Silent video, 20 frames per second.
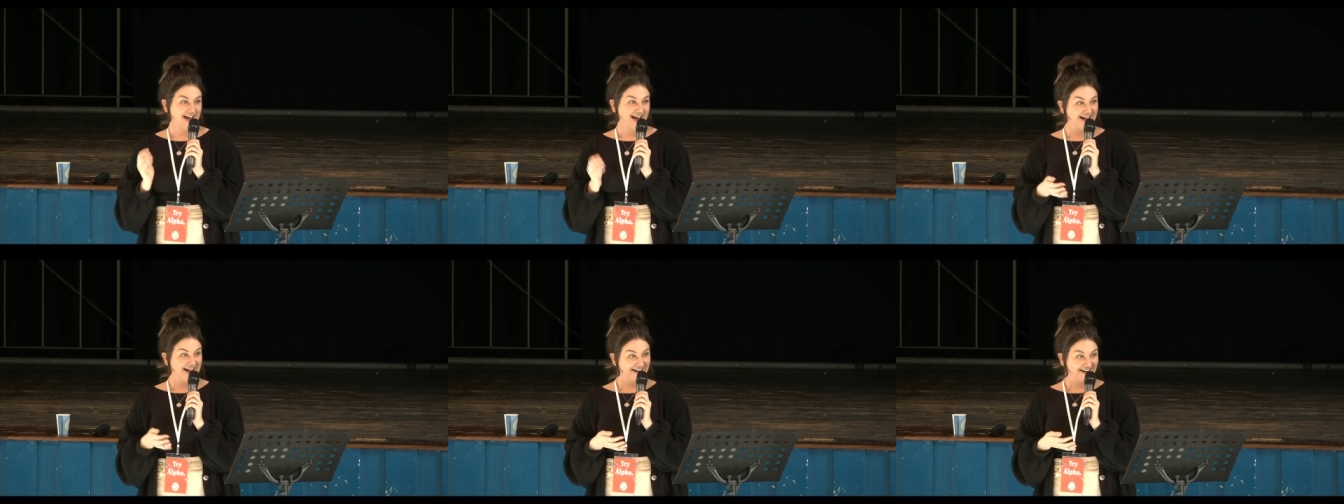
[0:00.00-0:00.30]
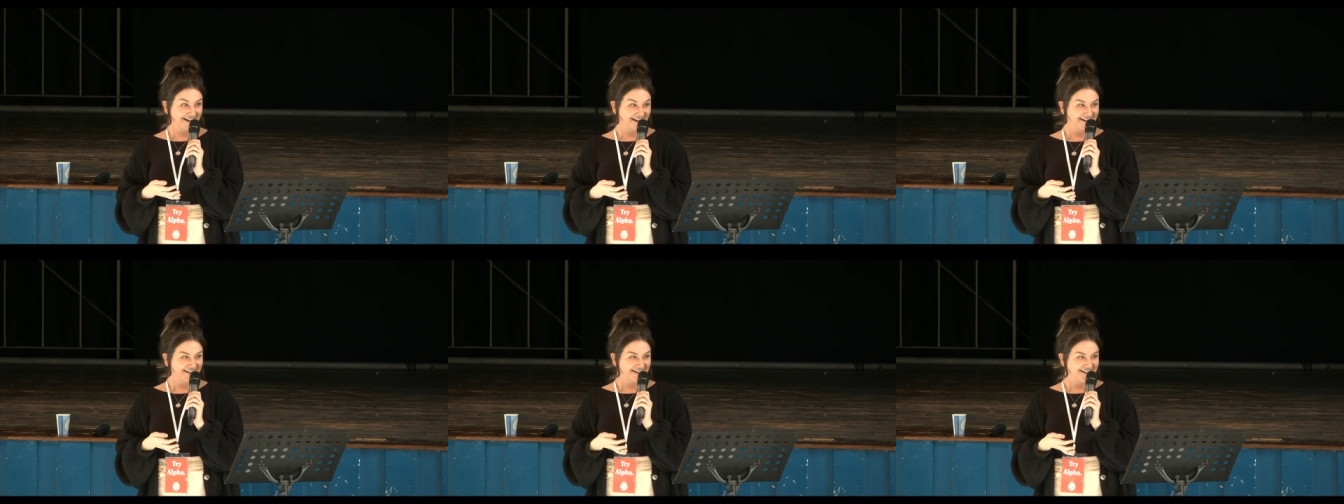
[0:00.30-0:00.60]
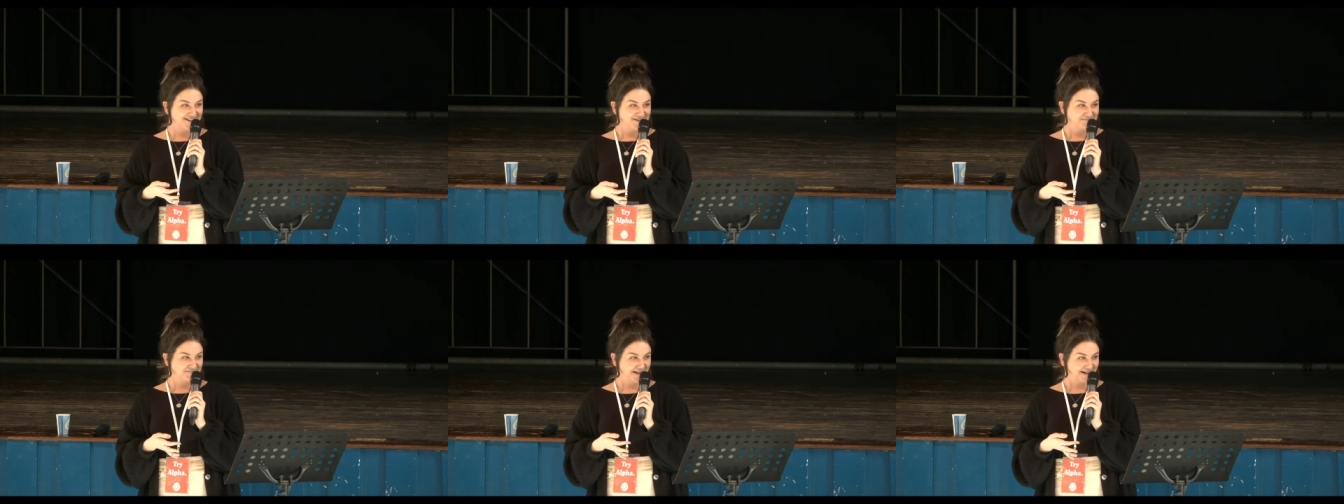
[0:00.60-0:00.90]
Anna
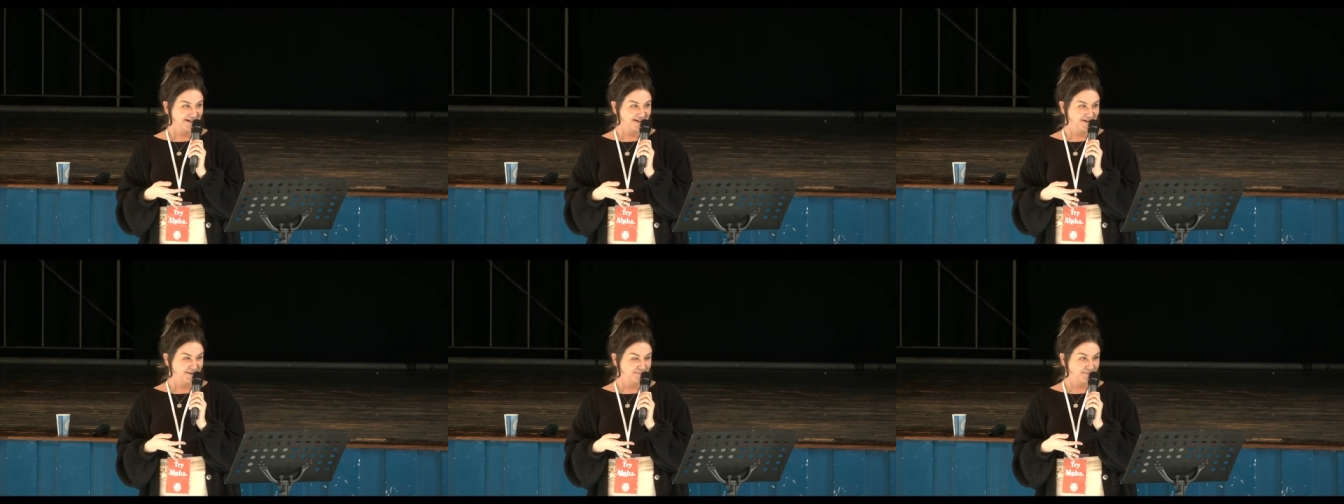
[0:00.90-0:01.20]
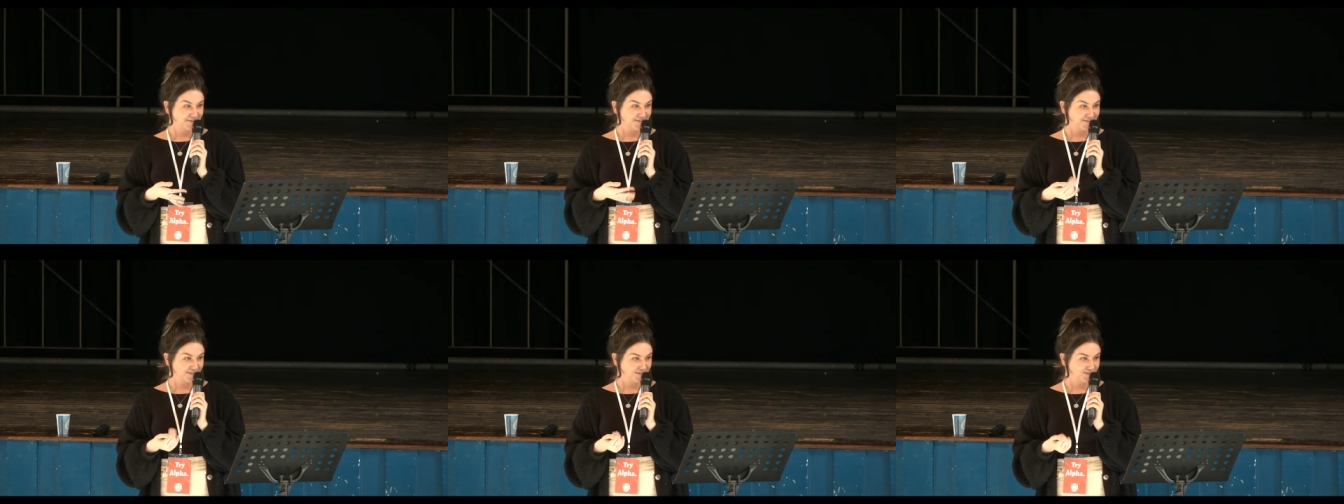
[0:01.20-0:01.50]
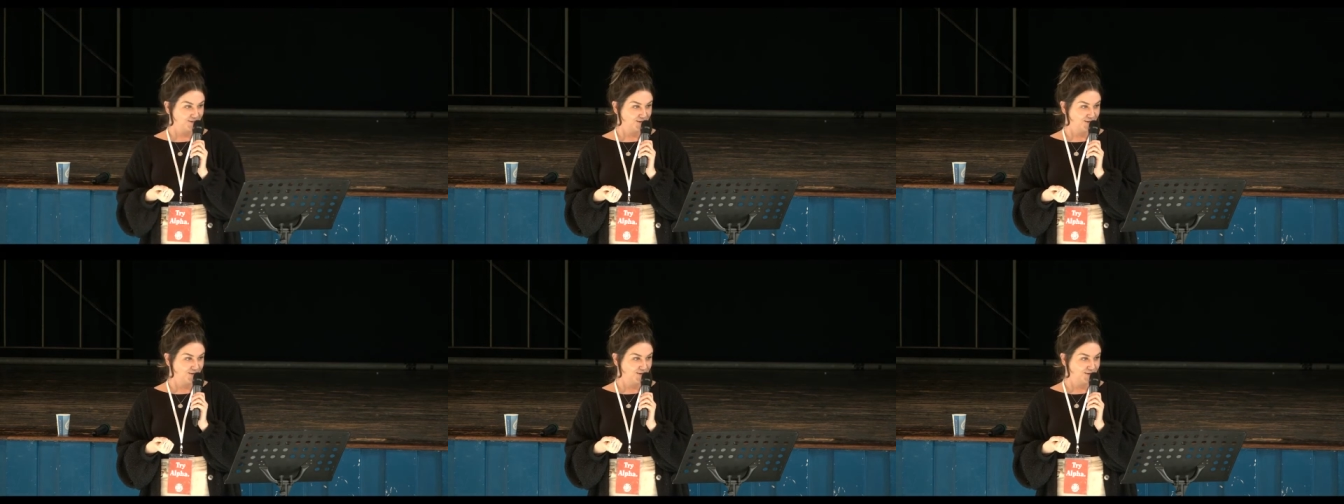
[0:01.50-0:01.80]
back up
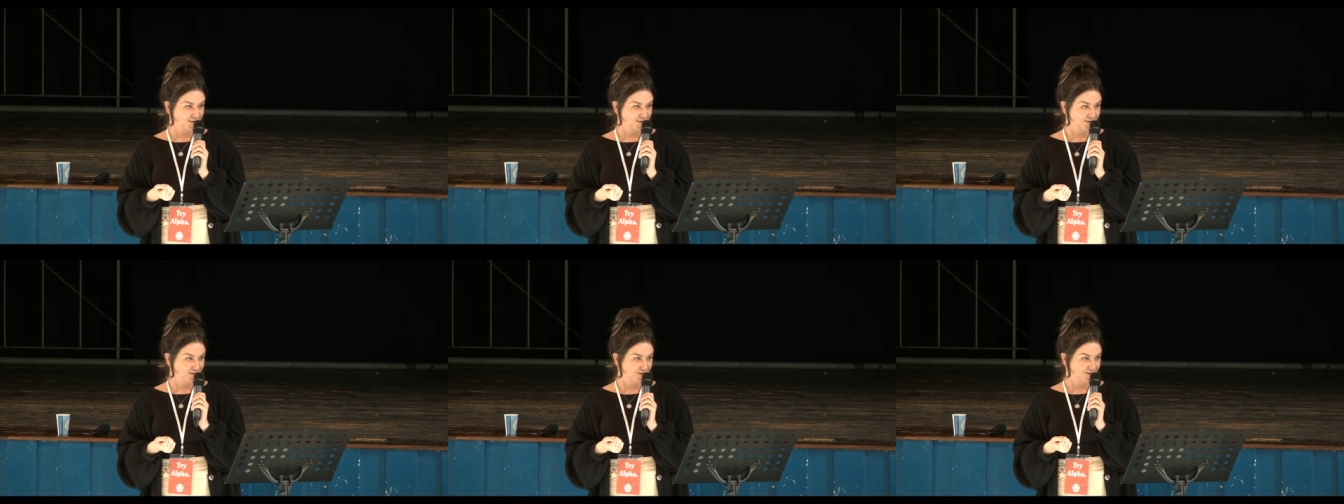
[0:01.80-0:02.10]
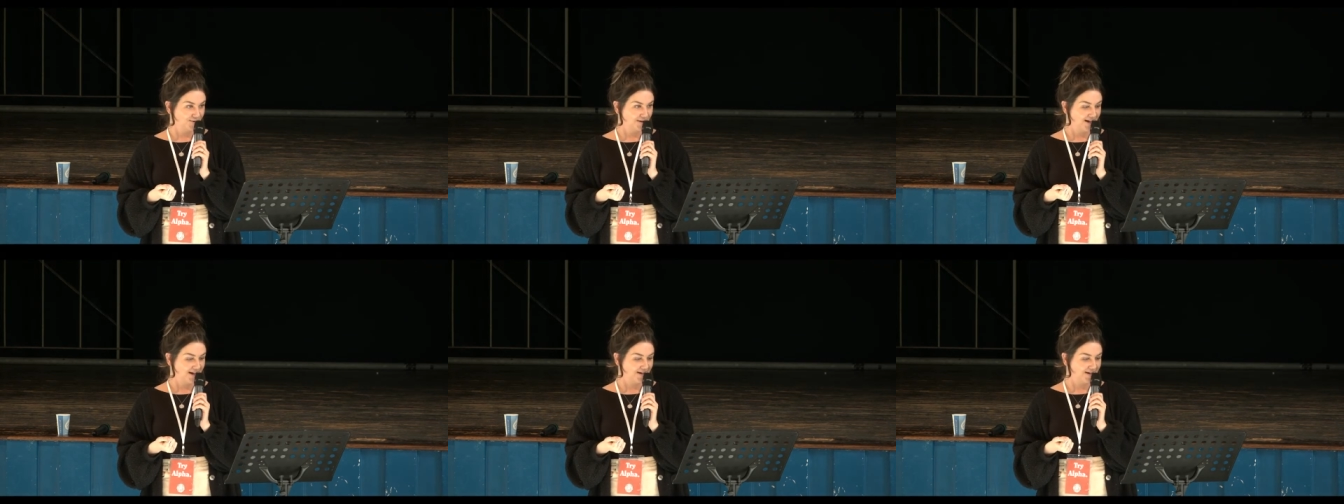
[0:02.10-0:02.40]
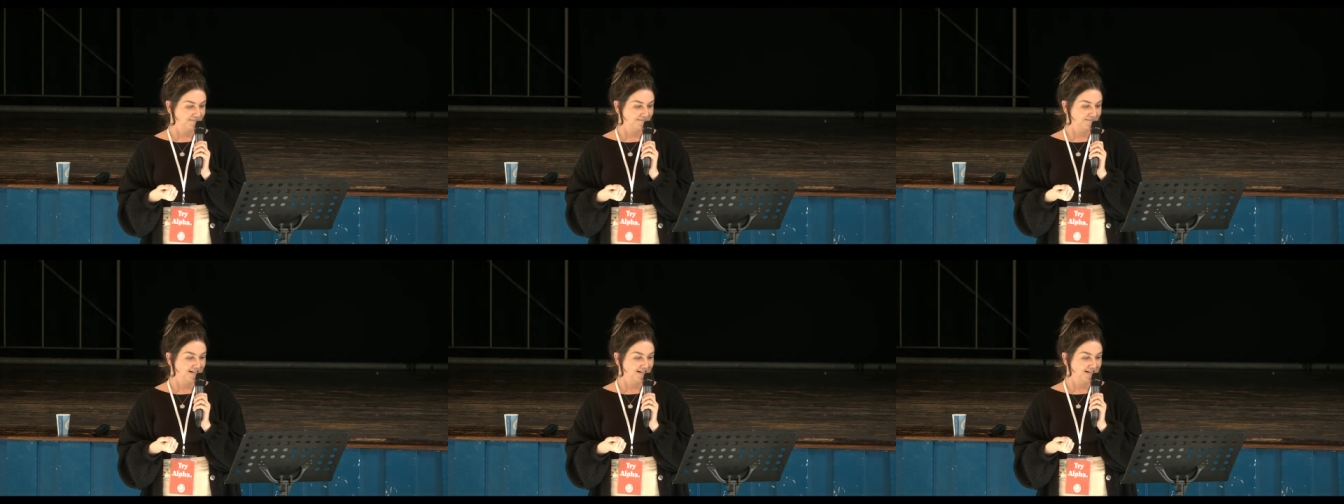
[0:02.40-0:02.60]
to um,